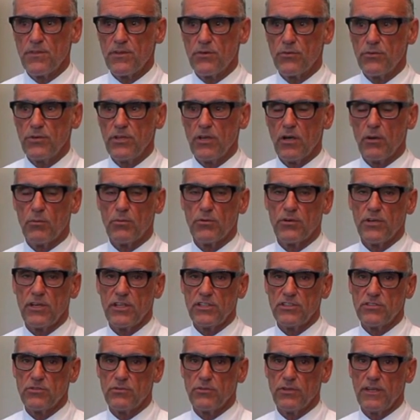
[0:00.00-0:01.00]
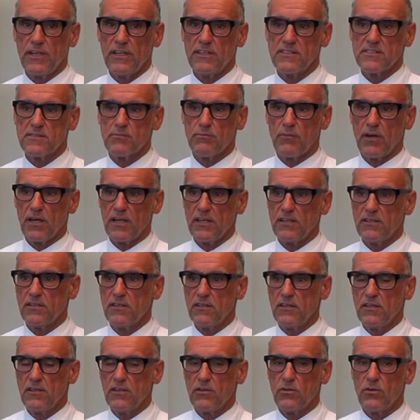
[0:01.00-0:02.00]
the reoperation rates might
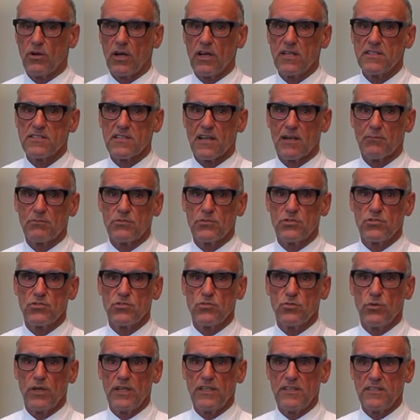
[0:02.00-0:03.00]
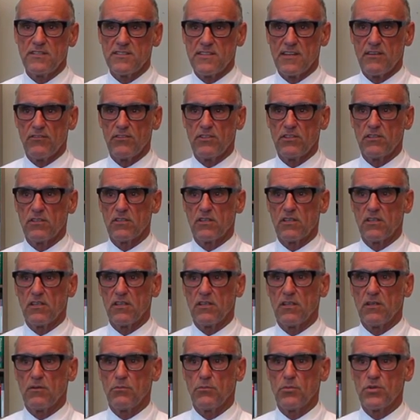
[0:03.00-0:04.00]
rise up to
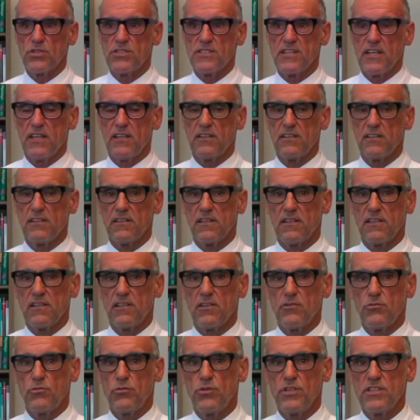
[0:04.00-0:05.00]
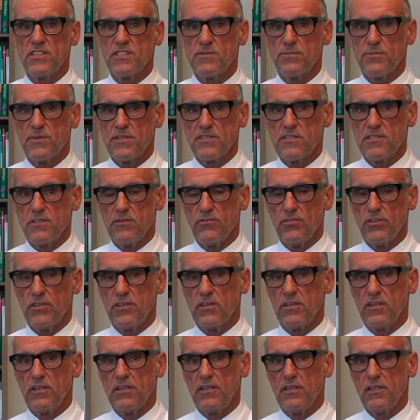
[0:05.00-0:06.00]
27%. And if we
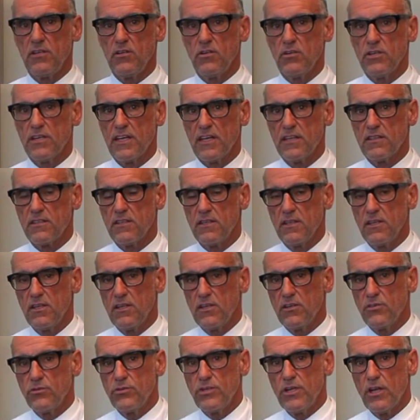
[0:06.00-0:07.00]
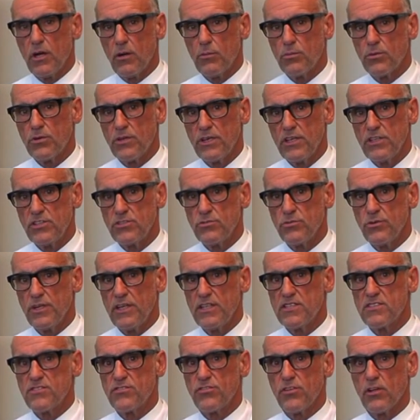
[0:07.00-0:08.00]
specifically look at reoperation
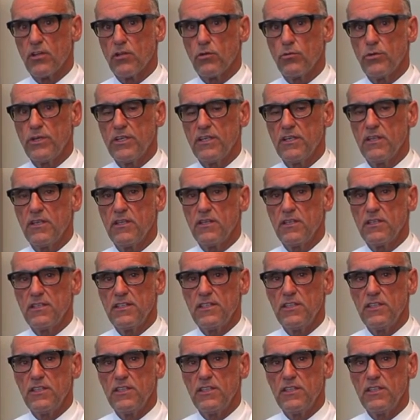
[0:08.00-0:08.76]
rates following